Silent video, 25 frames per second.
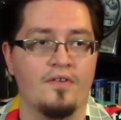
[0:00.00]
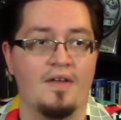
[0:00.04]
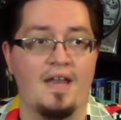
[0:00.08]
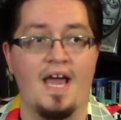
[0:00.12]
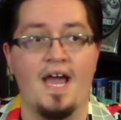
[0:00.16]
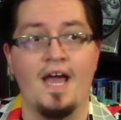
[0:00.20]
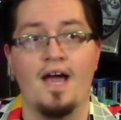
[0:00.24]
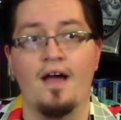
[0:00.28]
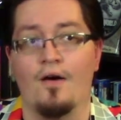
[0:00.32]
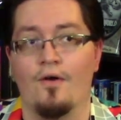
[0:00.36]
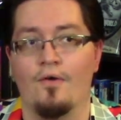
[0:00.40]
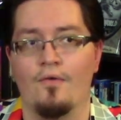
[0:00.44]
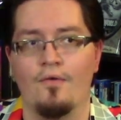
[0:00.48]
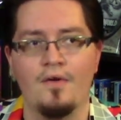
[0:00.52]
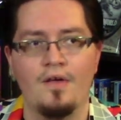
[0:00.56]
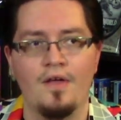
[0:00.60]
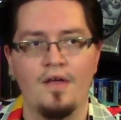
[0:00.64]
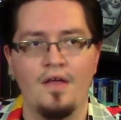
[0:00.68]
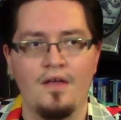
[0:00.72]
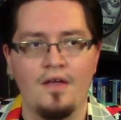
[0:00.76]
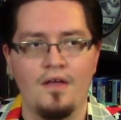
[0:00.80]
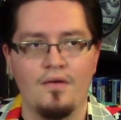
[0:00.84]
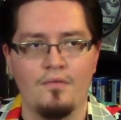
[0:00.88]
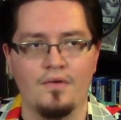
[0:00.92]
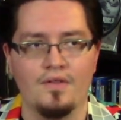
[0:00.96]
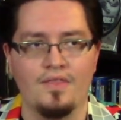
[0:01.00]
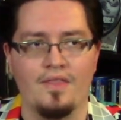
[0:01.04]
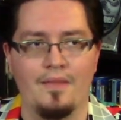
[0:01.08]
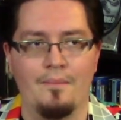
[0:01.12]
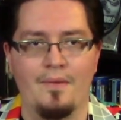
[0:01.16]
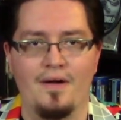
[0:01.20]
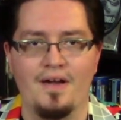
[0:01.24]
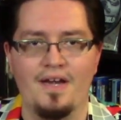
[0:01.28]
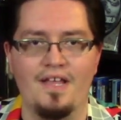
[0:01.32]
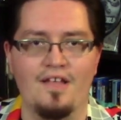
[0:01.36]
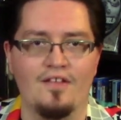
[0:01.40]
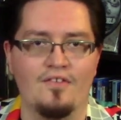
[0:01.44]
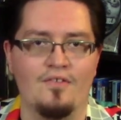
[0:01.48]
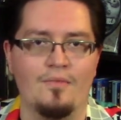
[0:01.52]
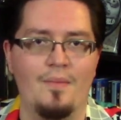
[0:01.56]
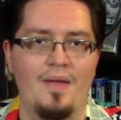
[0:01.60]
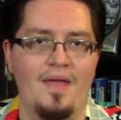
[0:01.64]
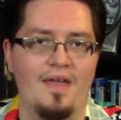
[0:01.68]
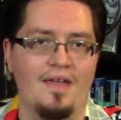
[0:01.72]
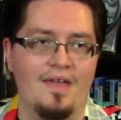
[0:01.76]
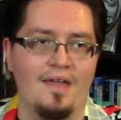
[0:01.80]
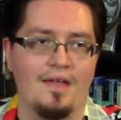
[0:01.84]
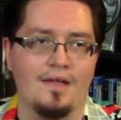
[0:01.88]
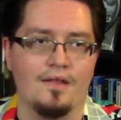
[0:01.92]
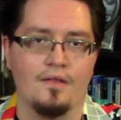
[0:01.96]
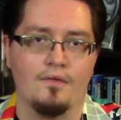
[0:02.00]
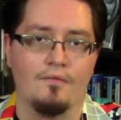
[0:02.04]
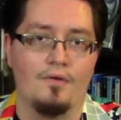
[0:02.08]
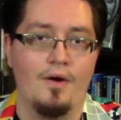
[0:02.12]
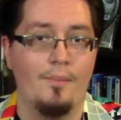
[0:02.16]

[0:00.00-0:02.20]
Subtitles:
Now, with the money it's making and the